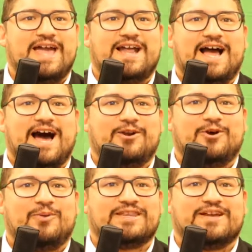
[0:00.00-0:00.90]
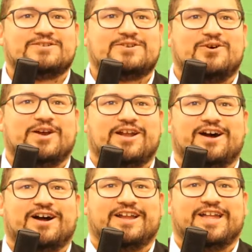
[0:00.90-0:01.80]
I don't know what the hell is going
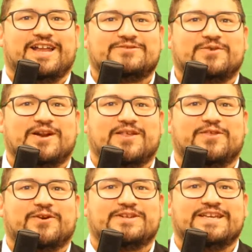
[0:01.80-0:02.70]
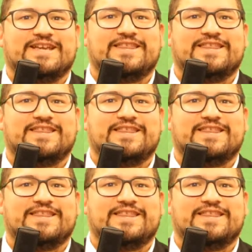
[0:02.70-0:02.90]
on. It is Friday the 13th.